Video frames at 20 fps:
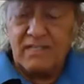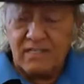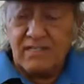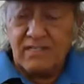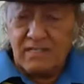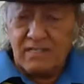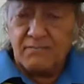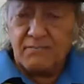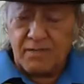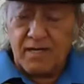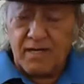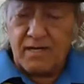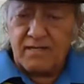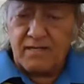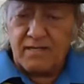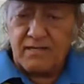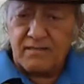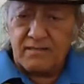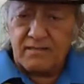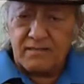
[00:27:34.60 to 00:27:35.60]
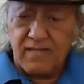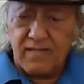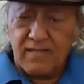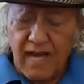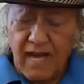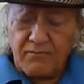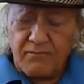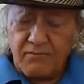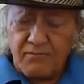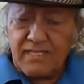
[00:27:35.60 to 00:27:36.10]
prayers,
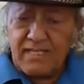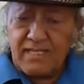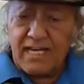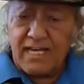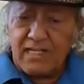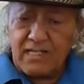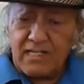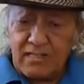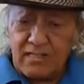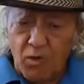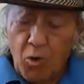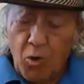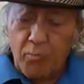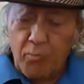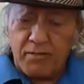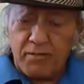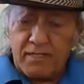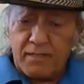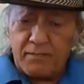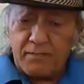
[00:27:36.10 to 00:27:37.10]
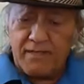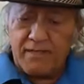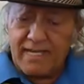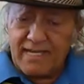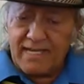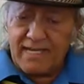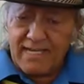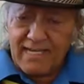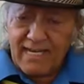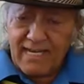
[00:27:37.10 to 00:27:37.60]
and we can open up a
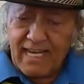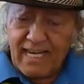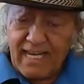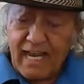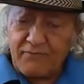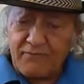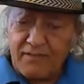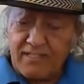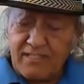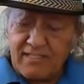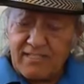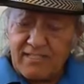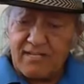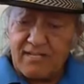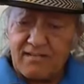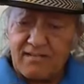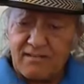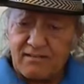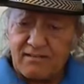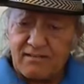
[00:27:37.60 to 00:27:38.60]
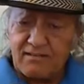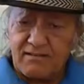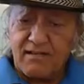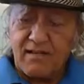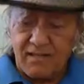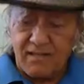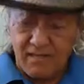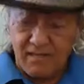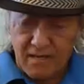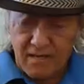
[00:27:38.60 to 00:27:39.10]
laughing center
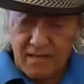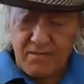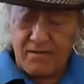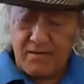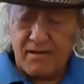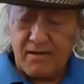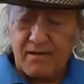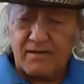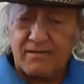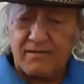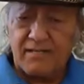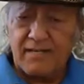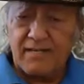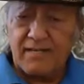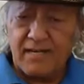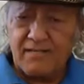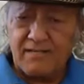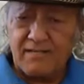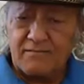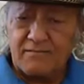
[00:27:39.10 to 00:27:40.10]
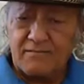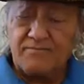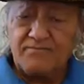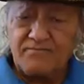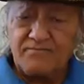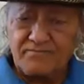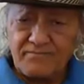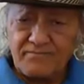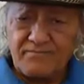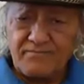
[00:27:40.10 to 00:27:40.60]
in London,
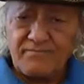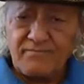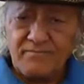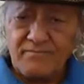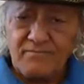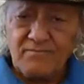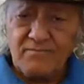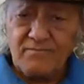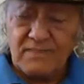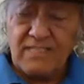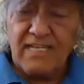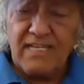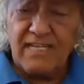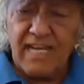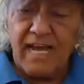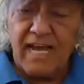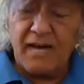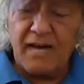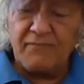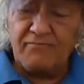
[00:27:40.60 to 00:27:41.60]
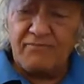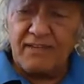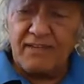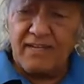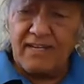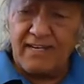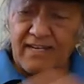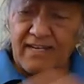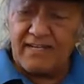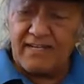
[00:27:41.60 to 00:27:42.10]
Laughing London,
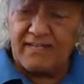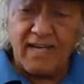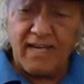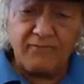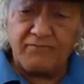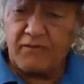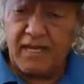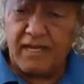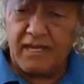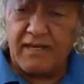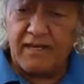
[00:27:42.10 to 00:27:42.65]
Laughing UK.